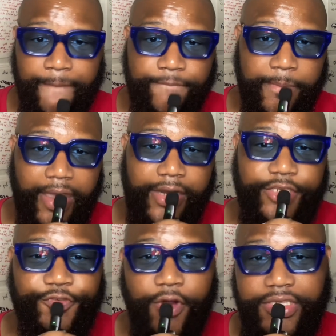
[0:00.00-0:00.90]
If you made
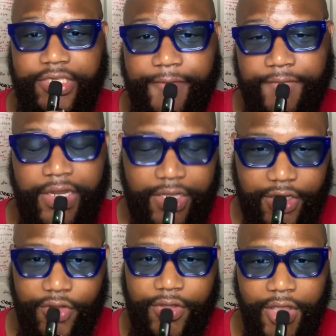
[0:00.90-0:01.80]
this far to the
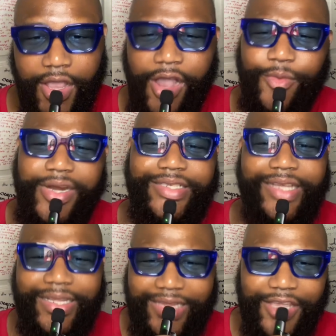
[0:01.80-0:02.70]
video, I want to
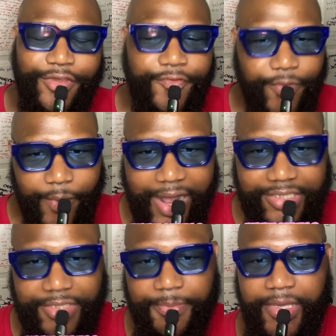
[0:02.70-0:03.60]
say thank you for
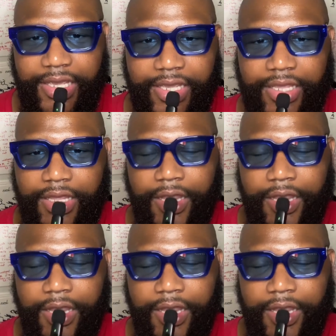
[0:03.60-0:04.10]
watching, man.